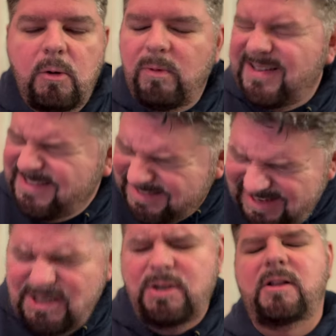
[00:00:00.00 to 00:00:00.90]

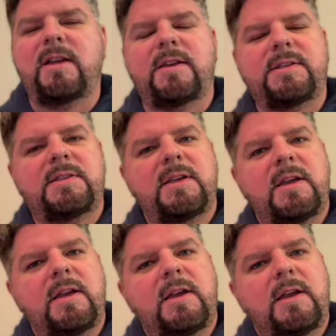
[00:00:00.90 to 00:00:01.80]
Ridiculous.
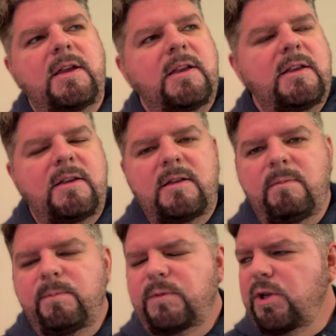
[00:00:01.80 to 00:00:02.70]

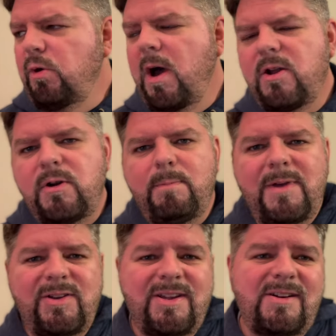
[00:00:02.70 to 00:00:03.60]
$200
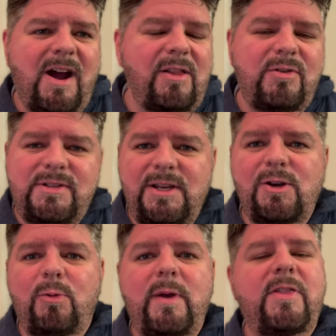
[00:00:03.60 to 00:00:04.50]
million
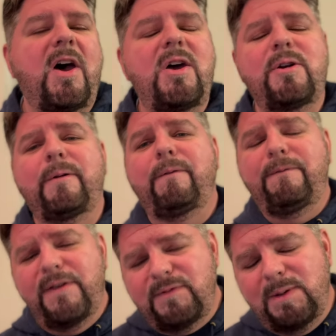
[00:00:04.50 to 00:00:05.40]
deal with
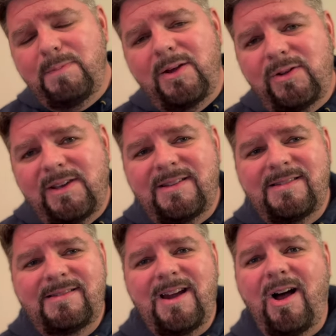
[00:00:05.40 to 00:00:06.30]
$150
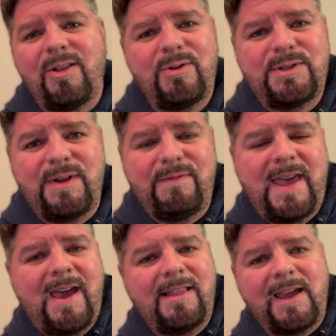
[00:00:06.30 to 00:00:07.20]
million of
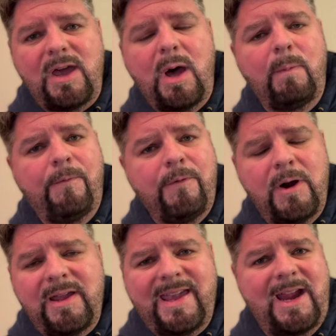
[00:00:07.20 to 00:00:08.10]
that, like,
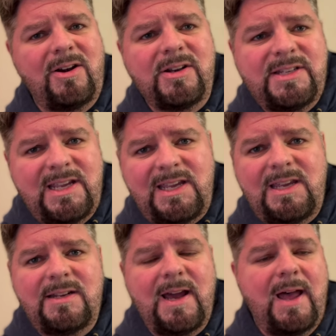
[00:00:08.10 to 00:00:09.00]
upfront
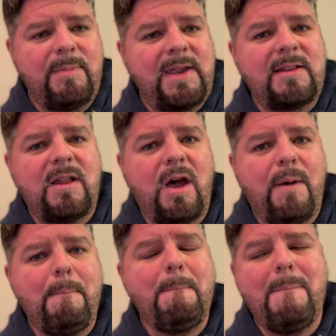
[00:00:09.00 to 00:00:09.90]
guaranteed. I mean,
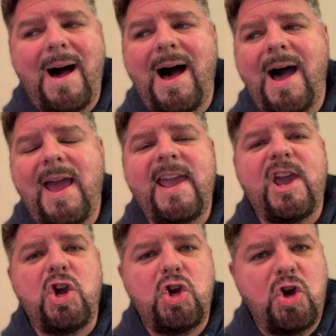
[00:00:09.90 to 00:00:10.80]
my
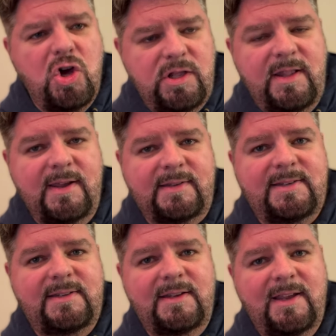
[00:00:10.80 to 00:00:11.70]
goodness.